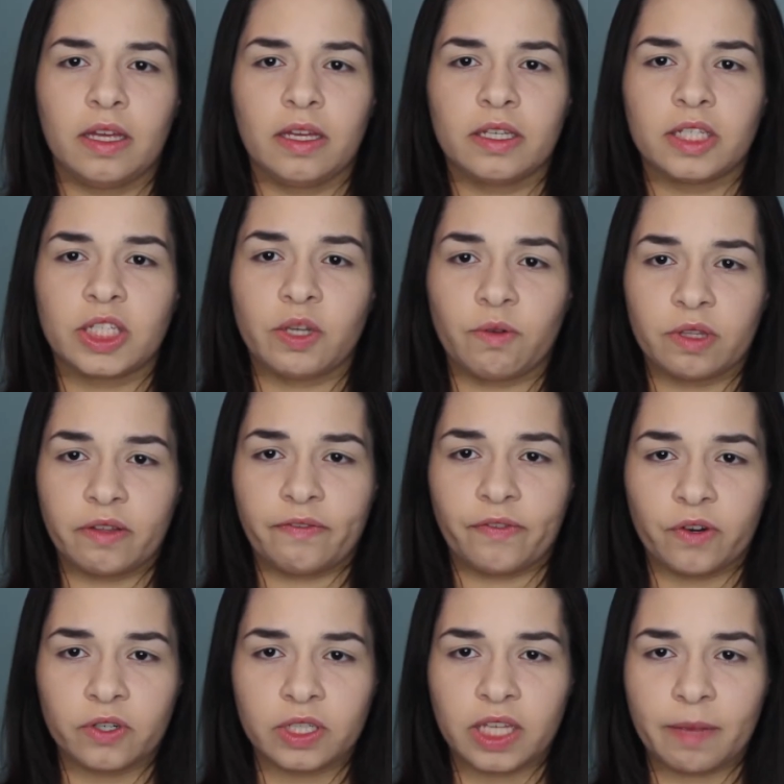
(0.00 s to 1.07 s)
So in the
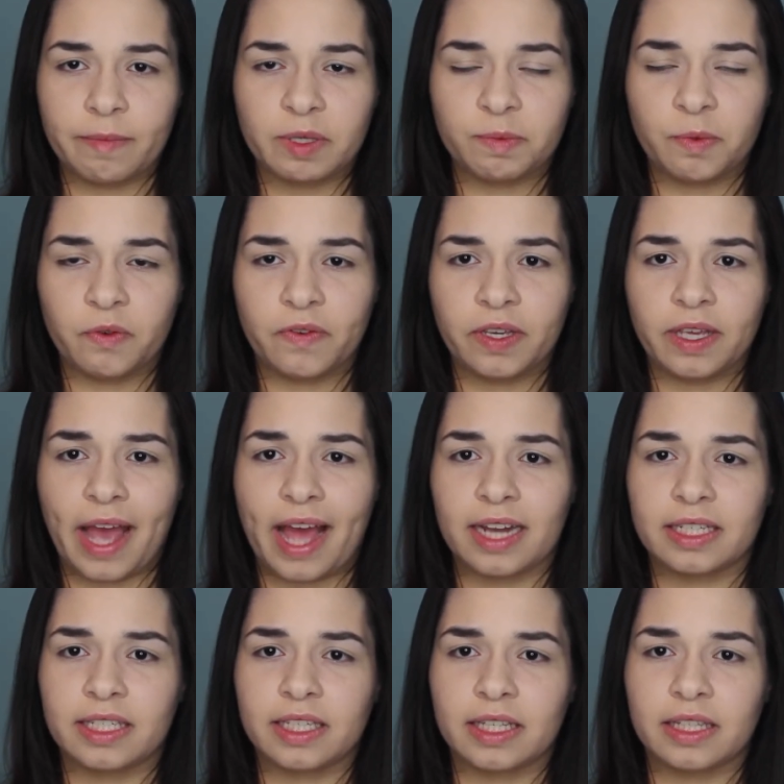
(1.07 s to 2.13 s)
first Zombies movie,
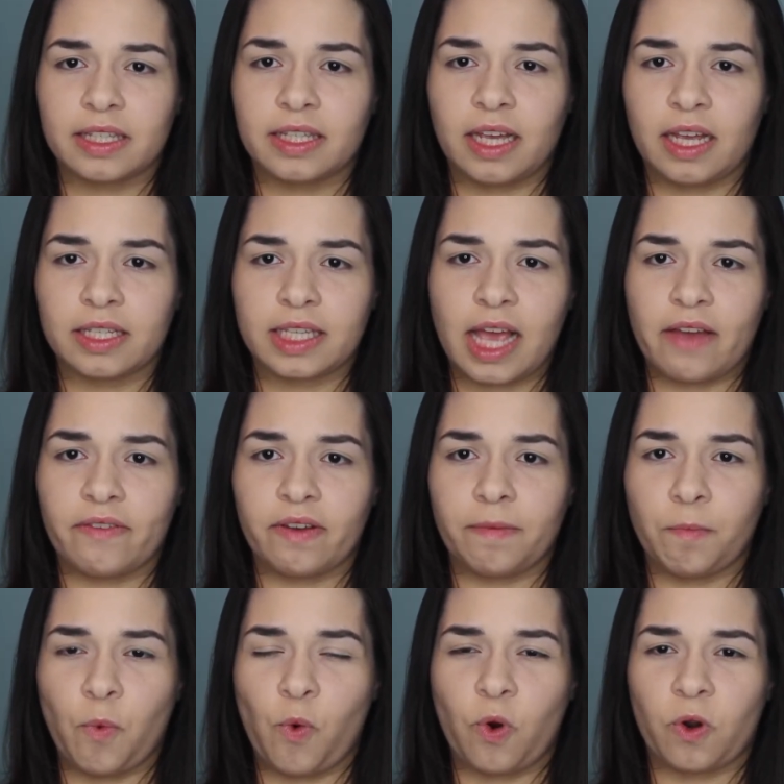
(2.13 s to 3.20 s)
Addison does have a
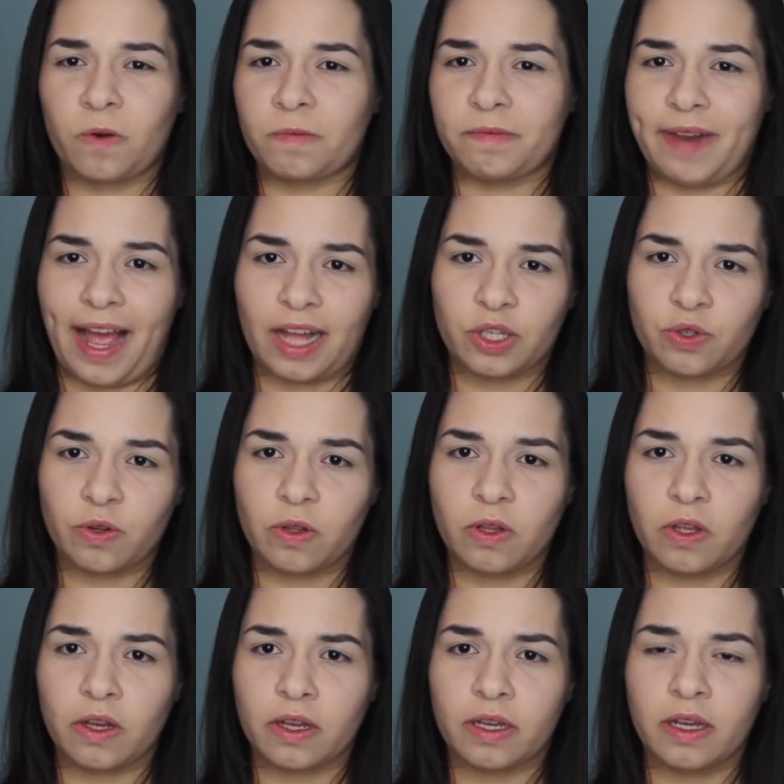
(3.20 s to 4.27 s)
more natural
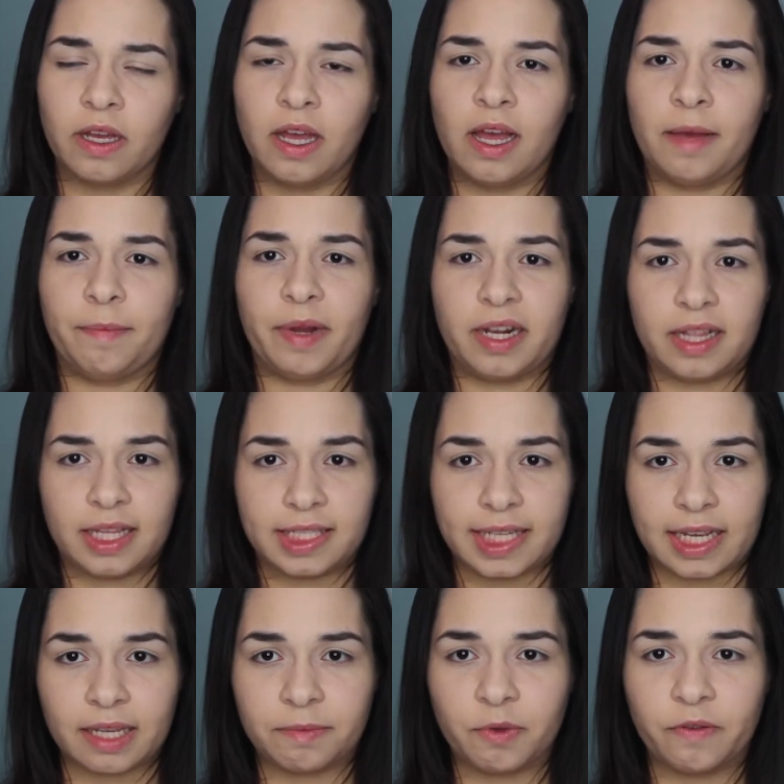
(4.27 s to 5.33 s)
look. But in the
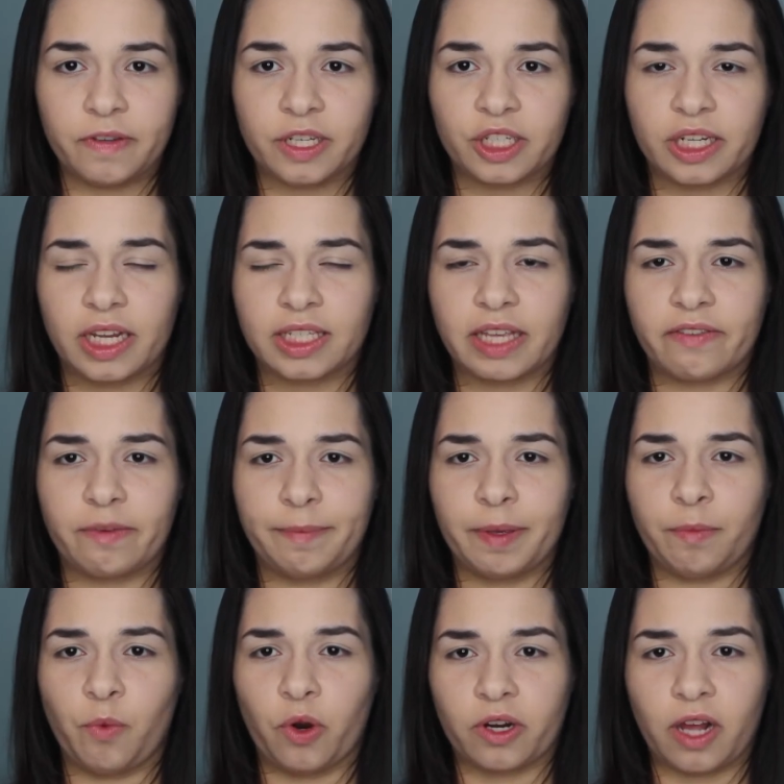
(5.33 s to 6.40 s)
second movie, she does have a
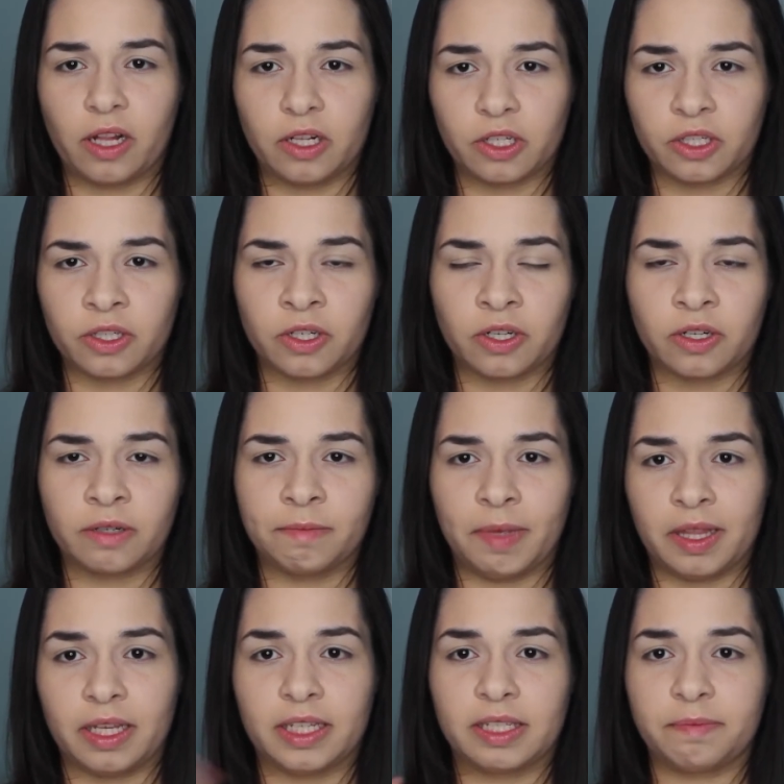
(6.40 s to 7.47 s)
bit more color to her.
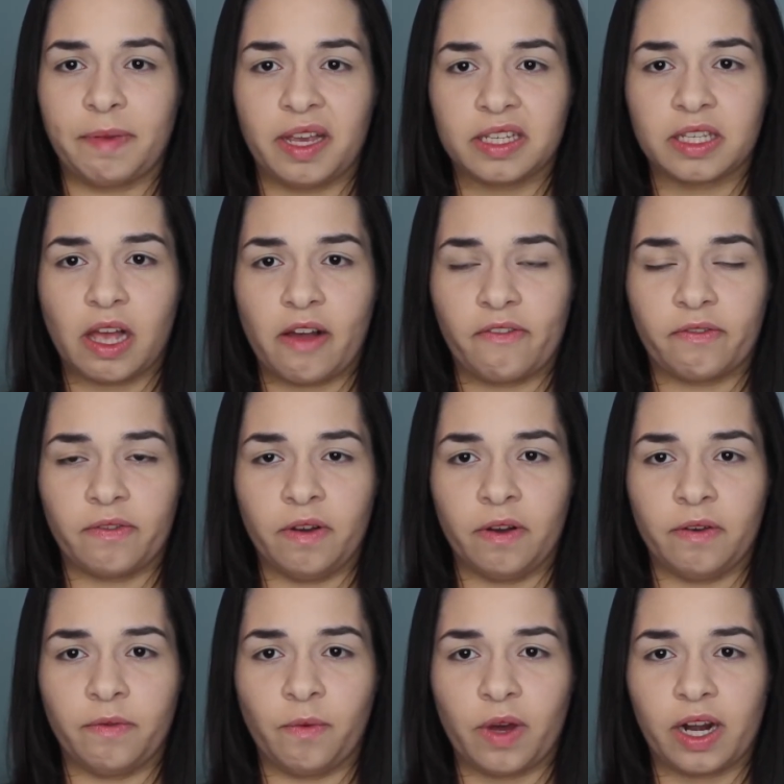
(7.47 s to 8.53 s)
At least based off
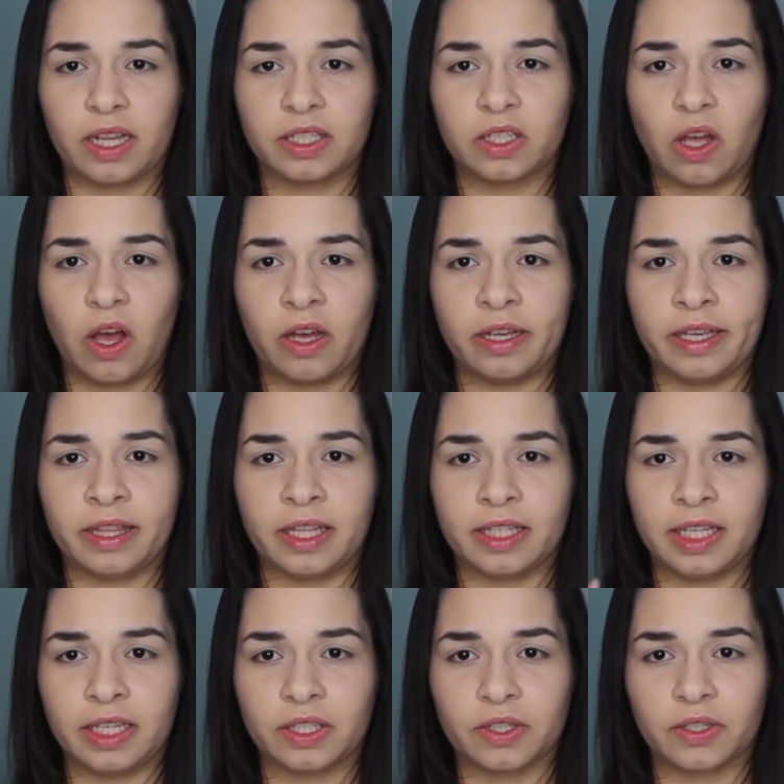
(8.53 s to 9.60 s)
of what I saw in the
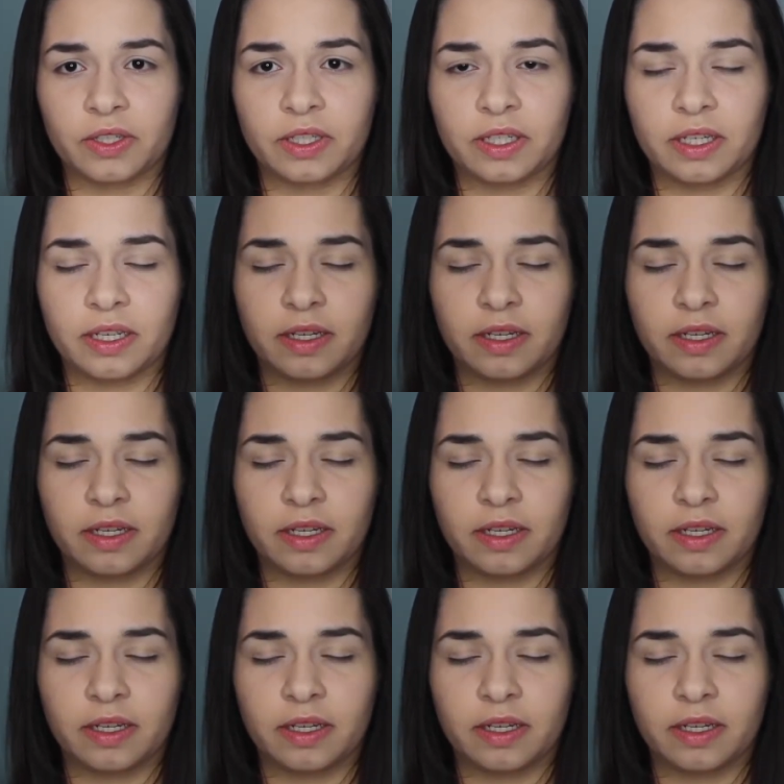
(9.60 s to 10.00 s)
teasers.